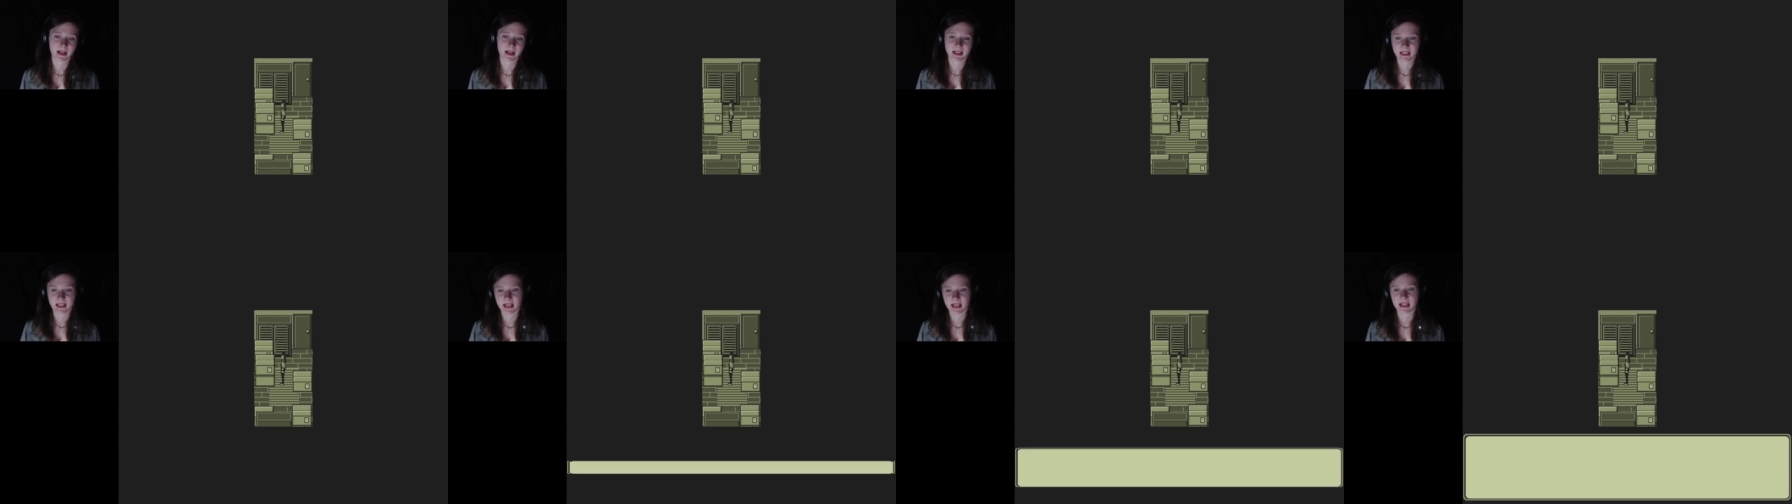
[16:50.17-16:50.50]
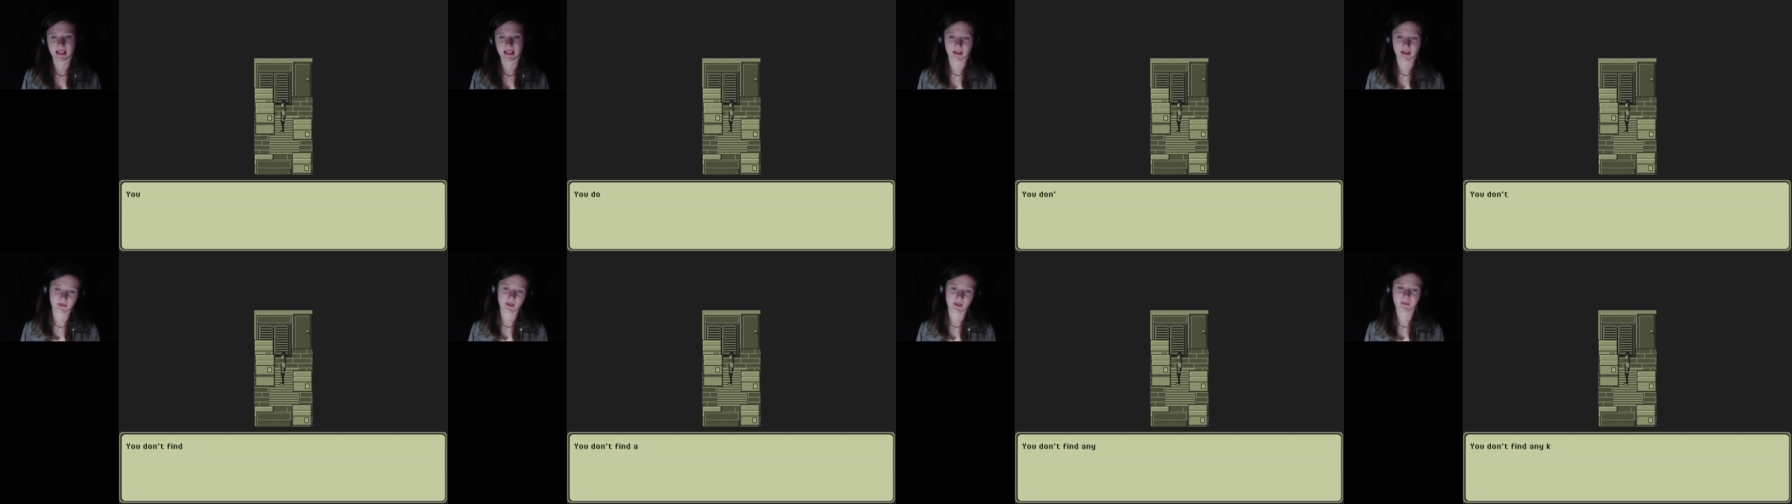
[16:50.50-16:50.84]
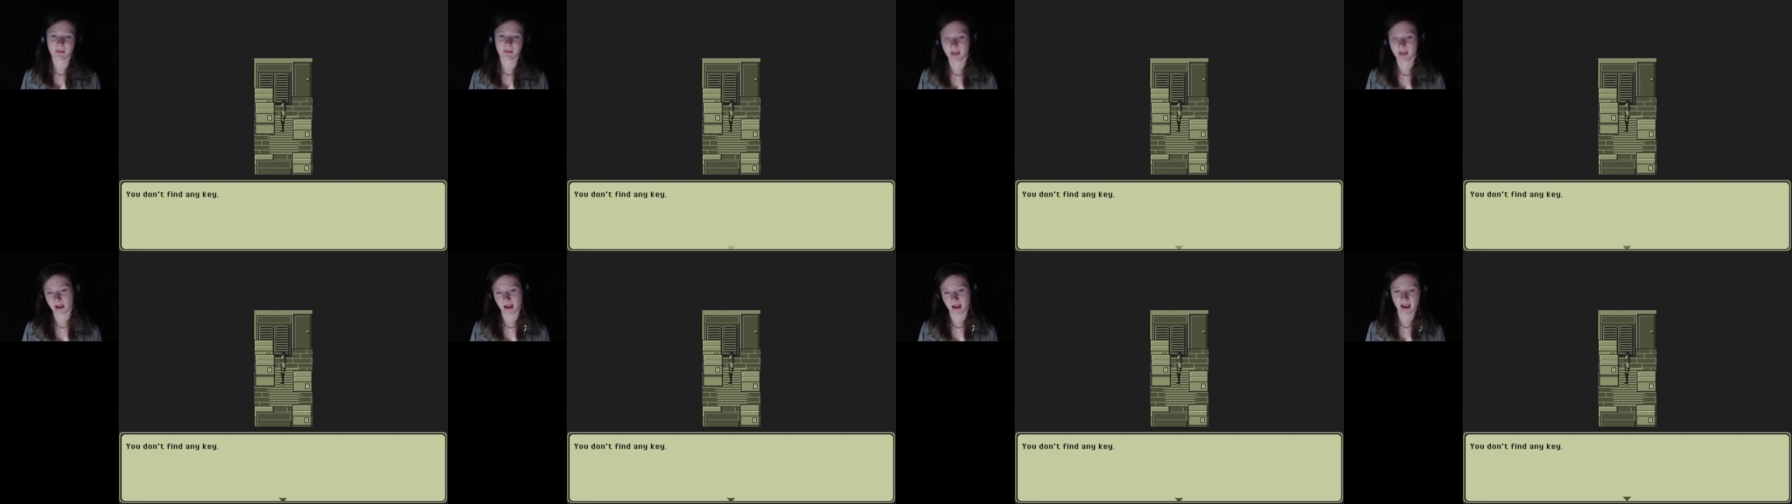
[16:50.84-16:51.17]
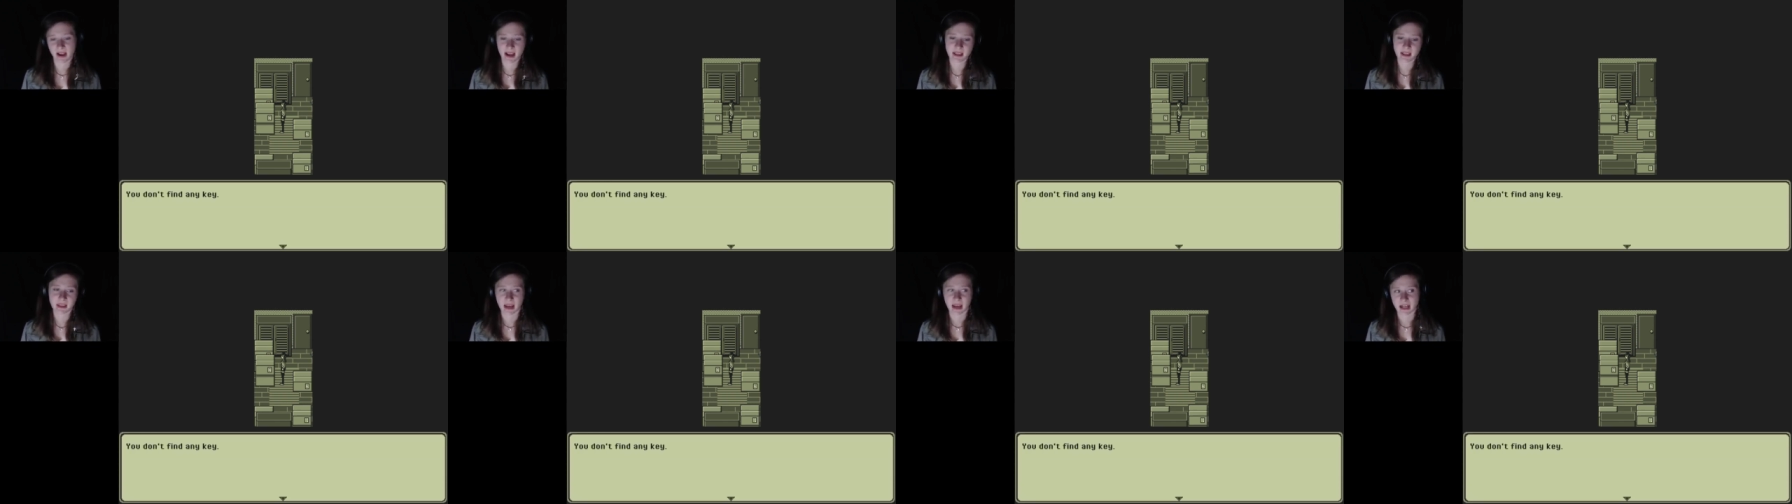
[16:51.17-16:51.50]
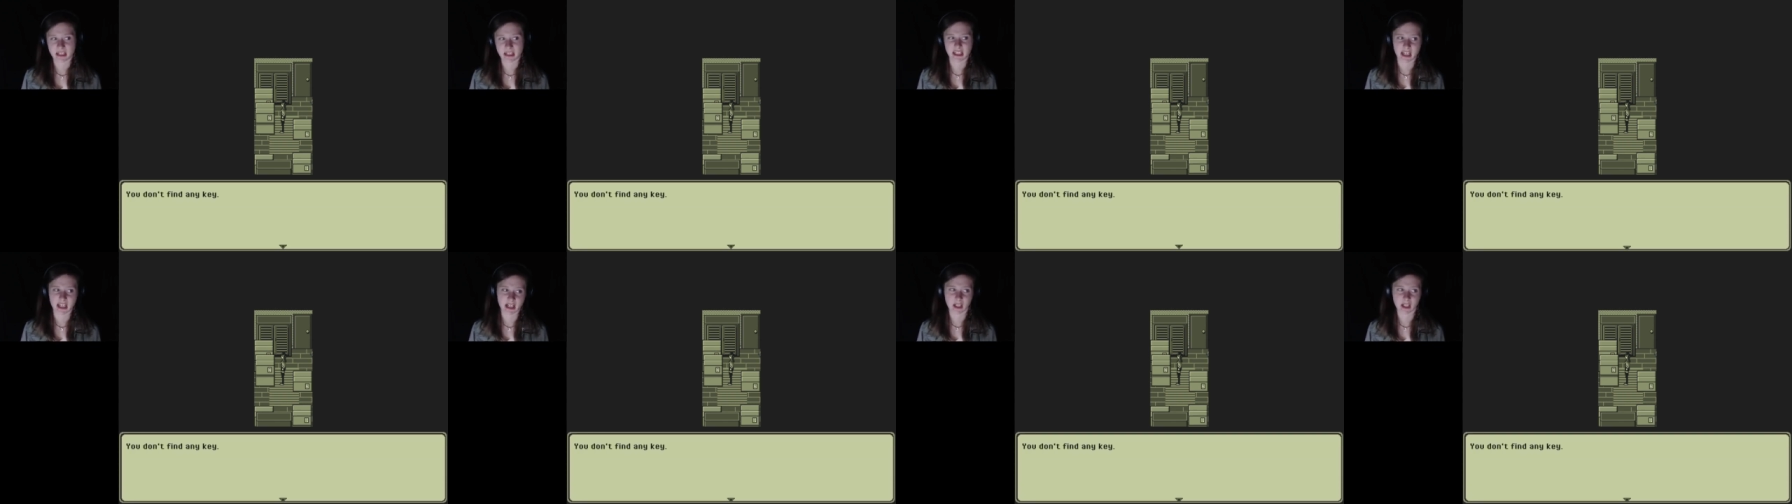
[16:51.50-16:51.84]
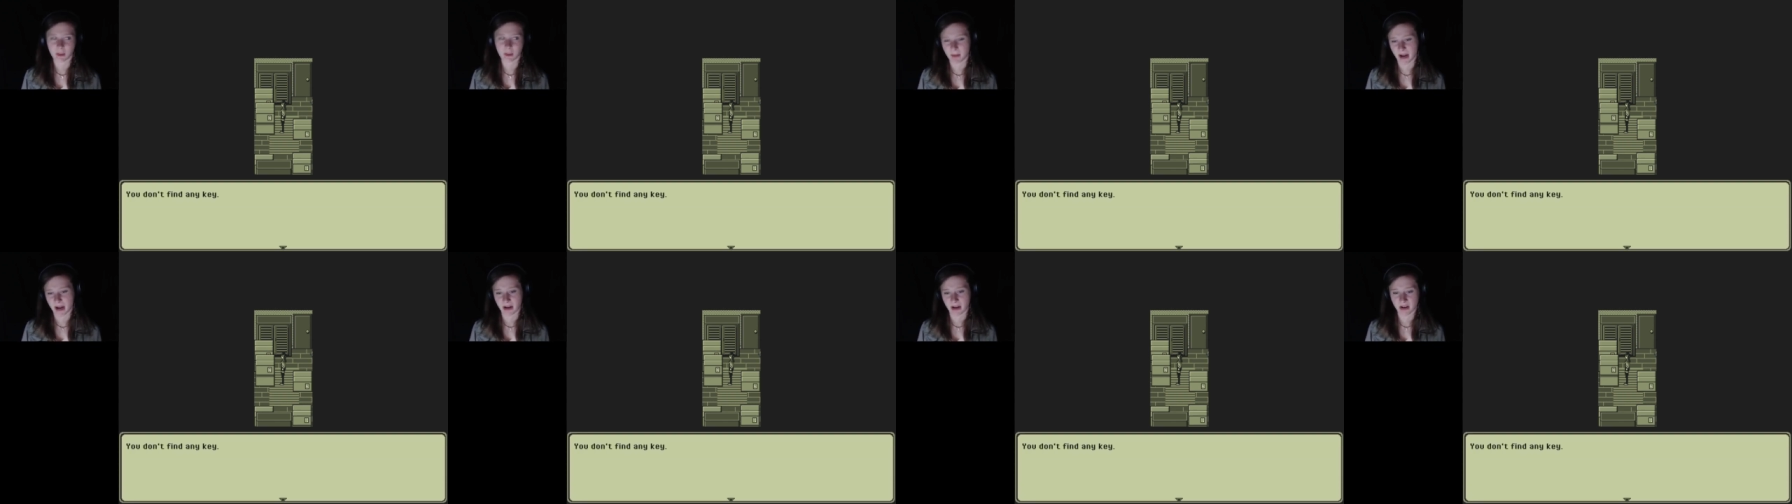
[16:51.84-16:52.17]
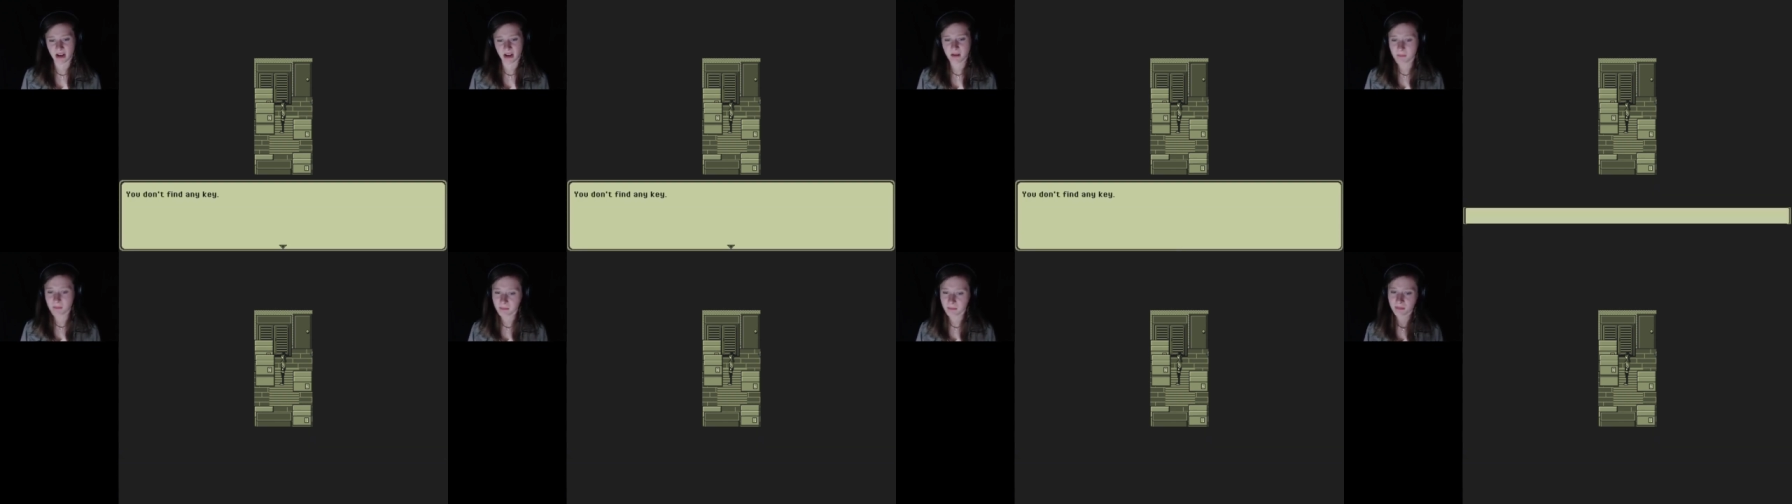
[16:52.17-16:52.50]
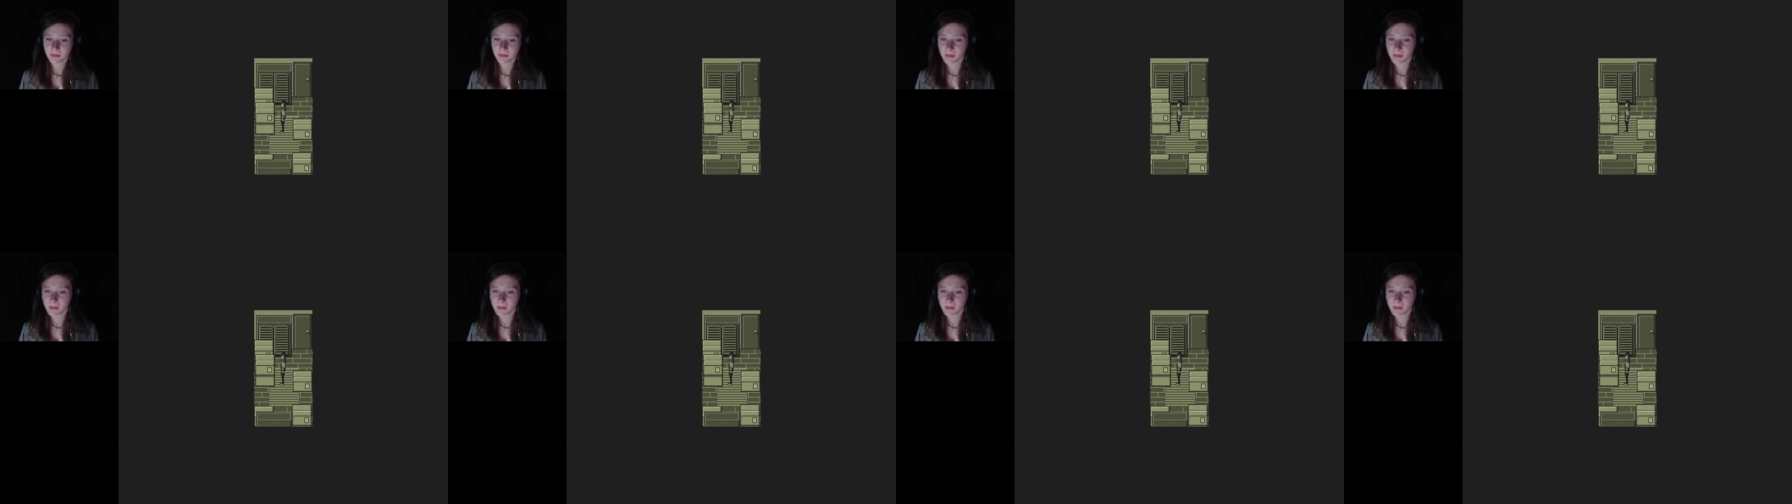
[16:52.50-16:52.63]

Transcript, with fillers: because he left it behind, that dingleberry.